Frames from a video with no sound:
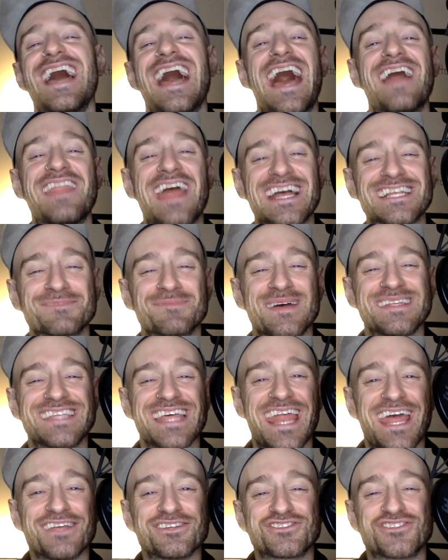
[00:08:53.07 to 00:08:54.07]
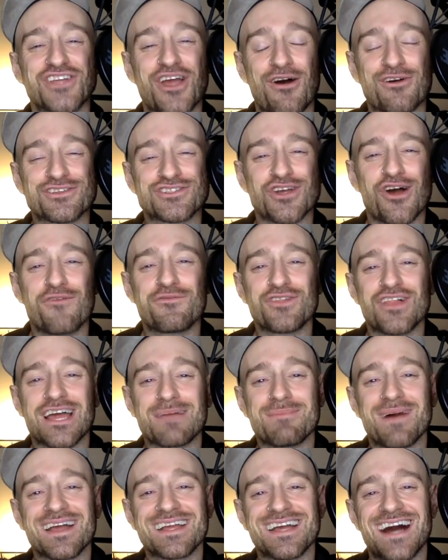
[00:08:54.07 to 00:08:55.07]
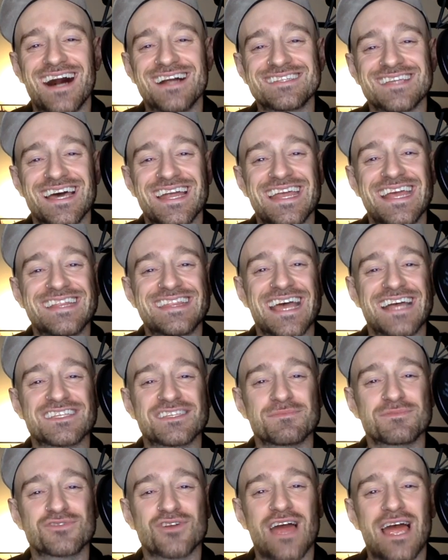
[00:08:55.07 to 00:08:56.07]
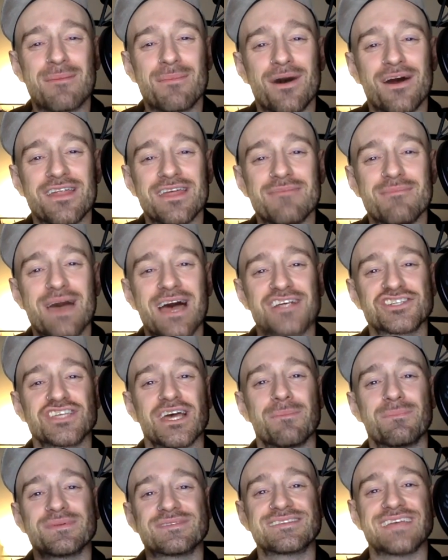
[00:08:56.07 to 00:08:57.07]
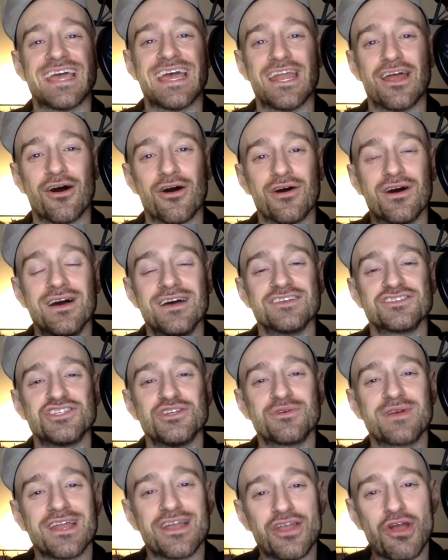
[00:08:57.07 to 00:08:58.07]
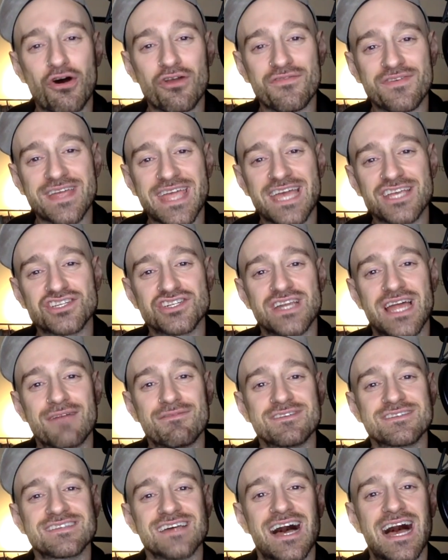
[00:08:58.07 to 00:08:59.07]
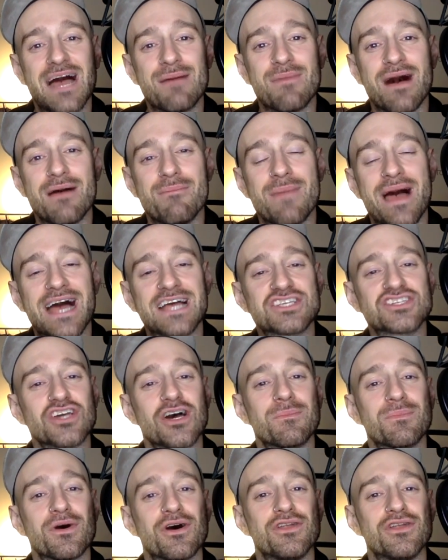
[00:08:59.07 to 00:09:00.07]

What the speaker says: And that's been today's Joe Show. If you like my content, hit that subscribe button and mash that potato so you get a notification every time I mash up a